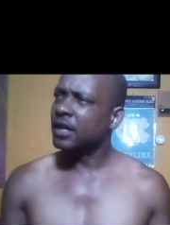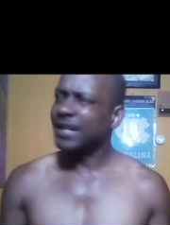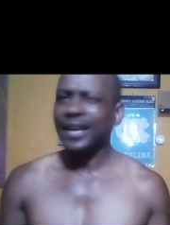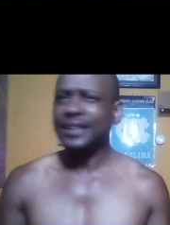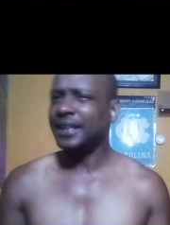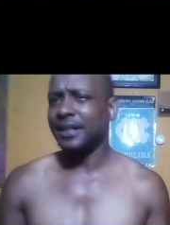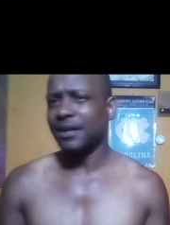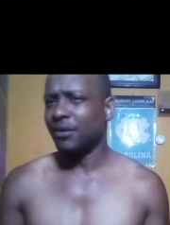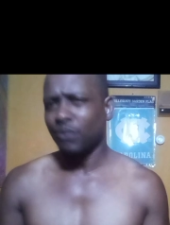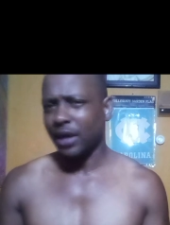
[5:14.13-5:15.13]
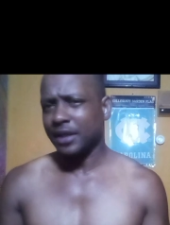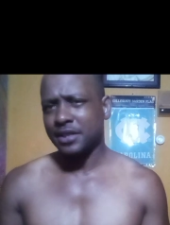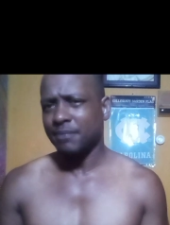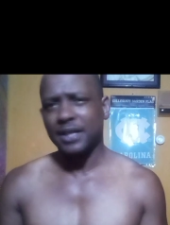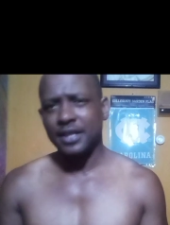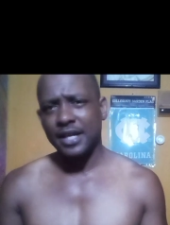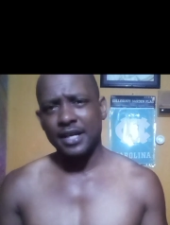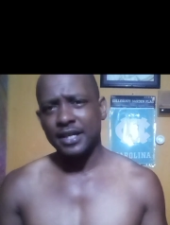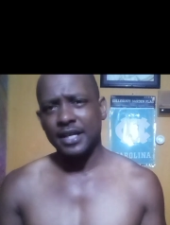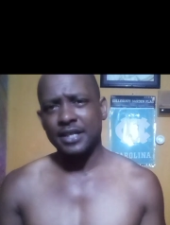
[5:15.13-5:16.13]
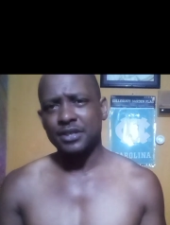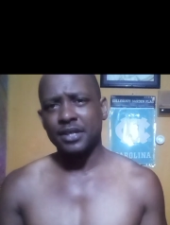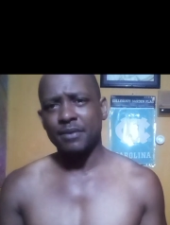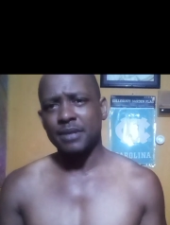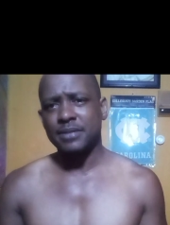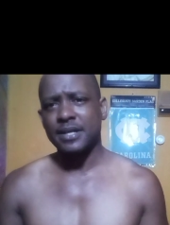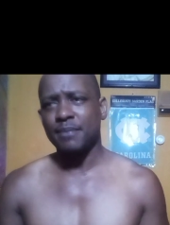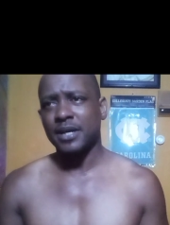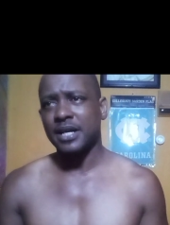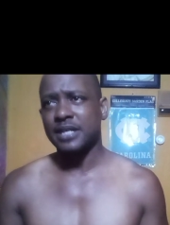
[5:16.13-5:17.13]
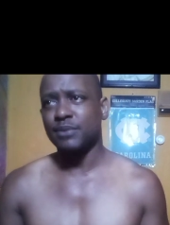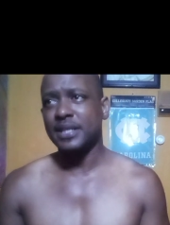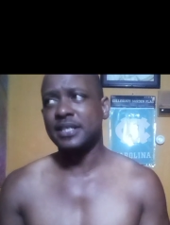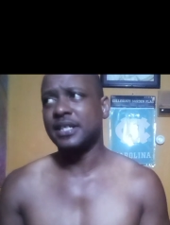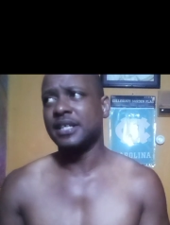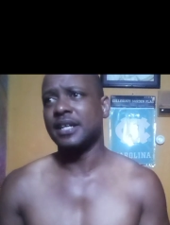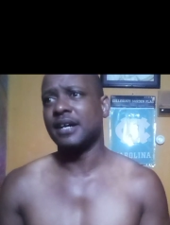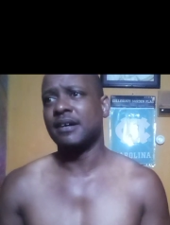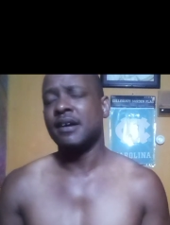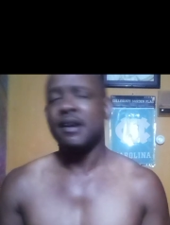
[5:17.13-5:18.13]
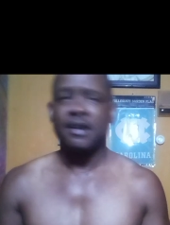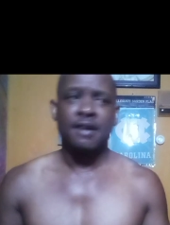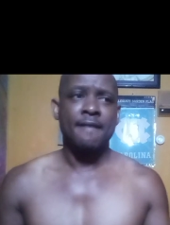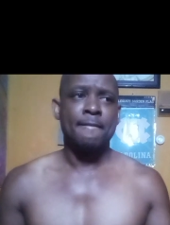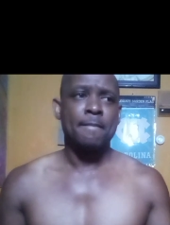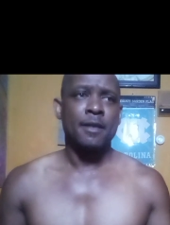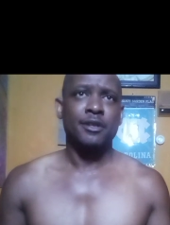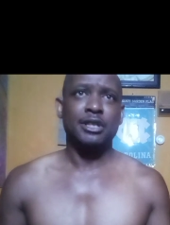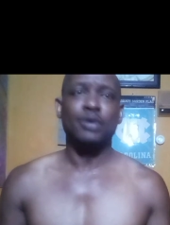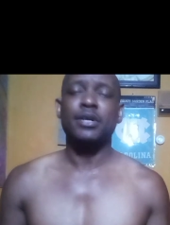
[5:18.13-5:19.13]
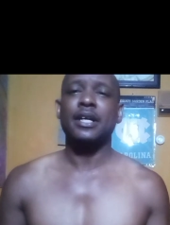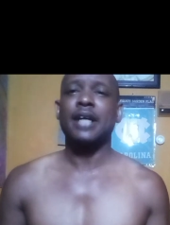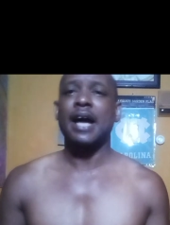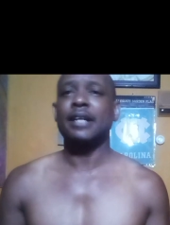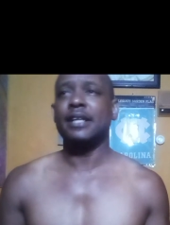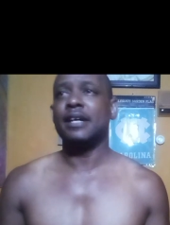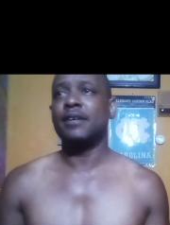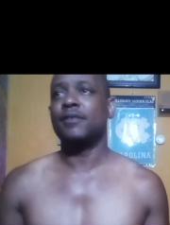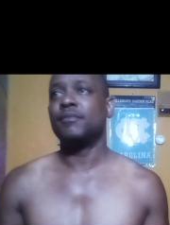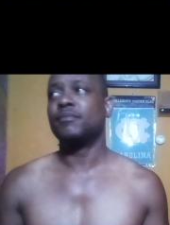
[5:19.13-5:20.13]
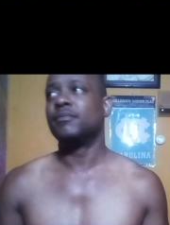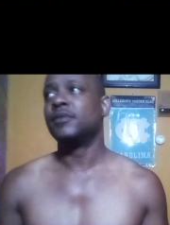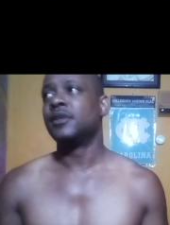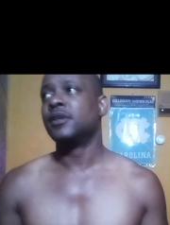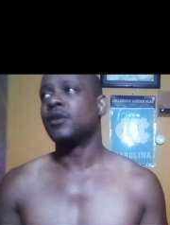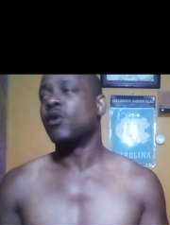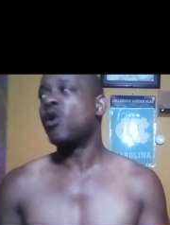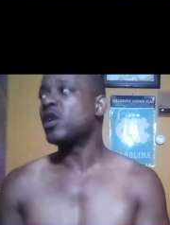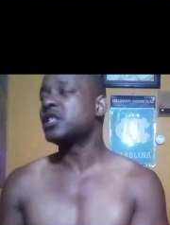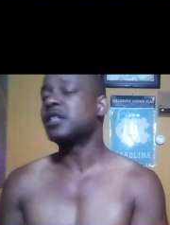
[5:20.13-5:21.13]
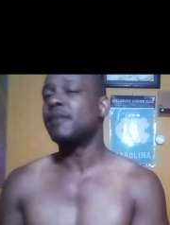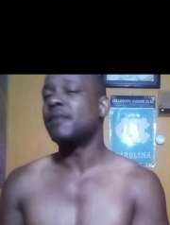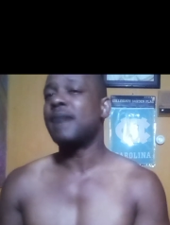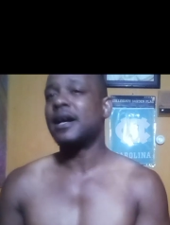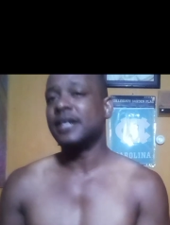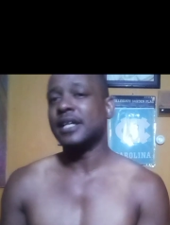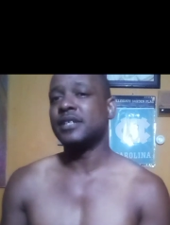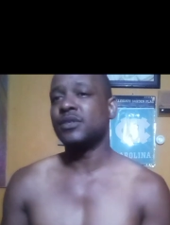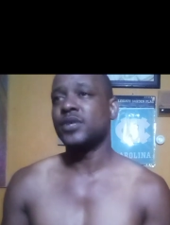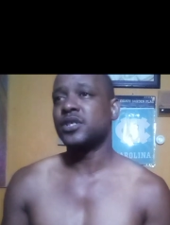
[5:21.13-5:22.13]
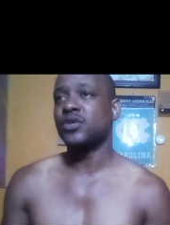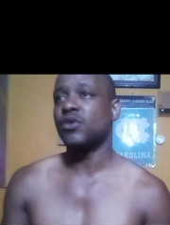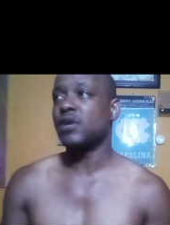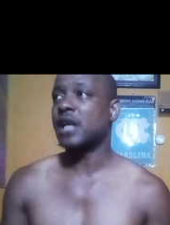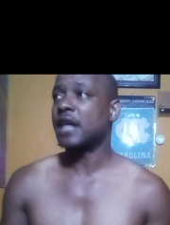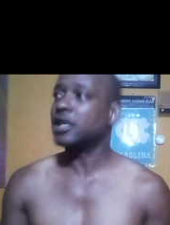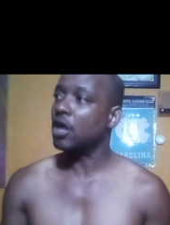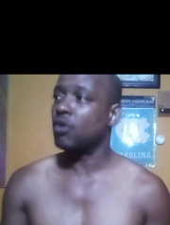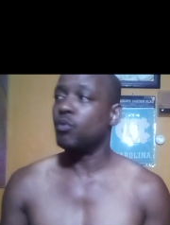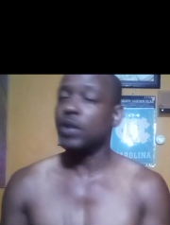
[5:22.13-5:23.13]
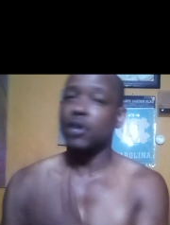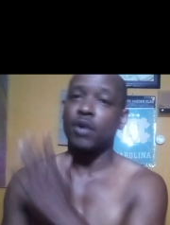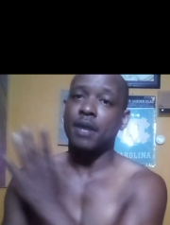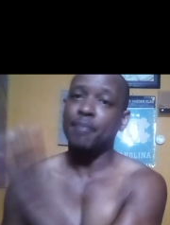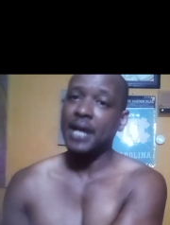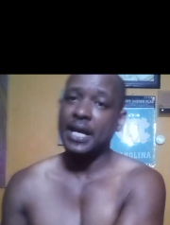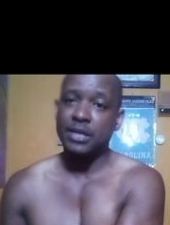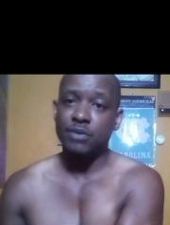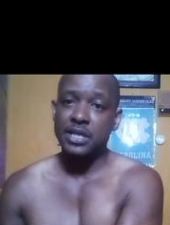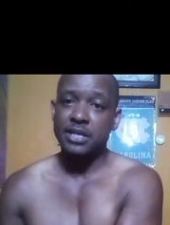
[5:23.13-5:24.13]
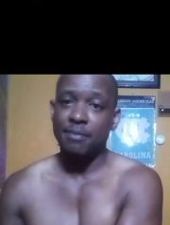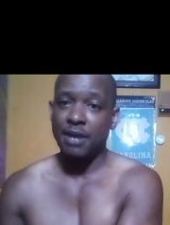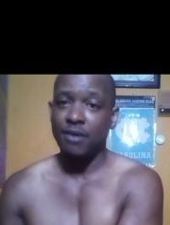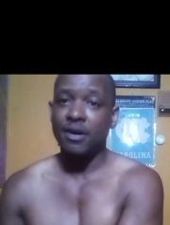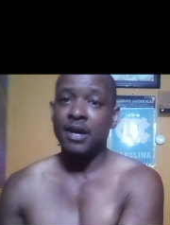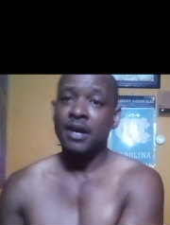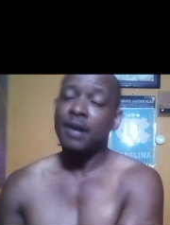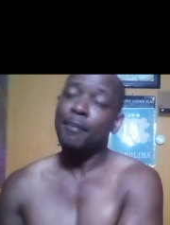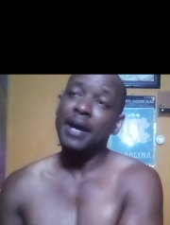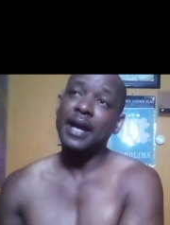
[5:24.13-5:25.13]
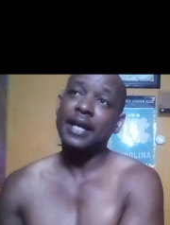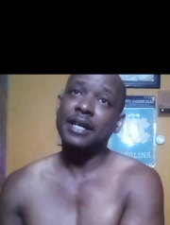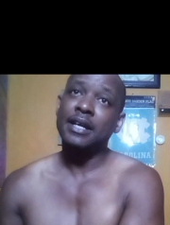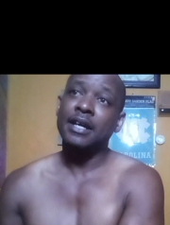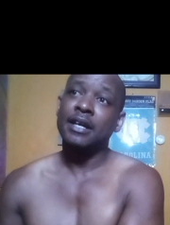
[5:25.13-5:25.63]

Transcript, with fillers: That shit don't work to me nowadays. You get what I'm saying? Because we see now you can goddamn coerce somebody into a store like, yo, we're gonna pay you this amount. Man,